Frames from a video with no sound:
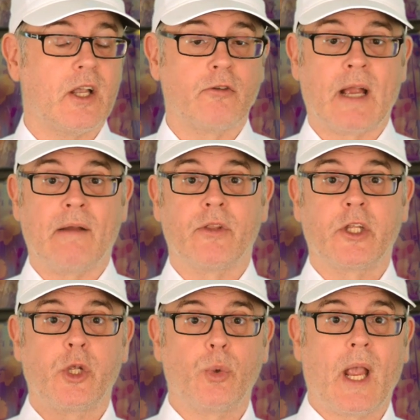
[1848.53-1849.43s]
around
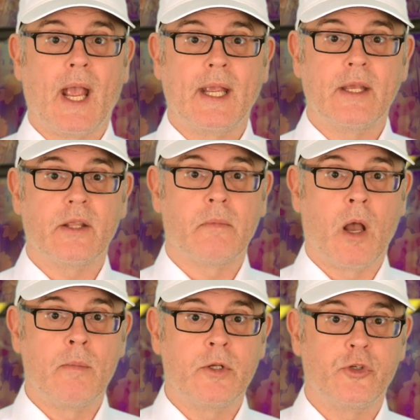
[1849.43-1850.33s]
the UK at the
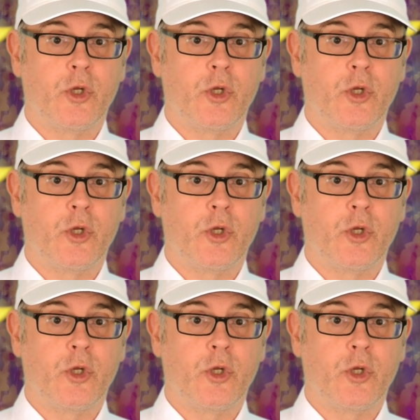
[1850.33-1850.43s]
moment,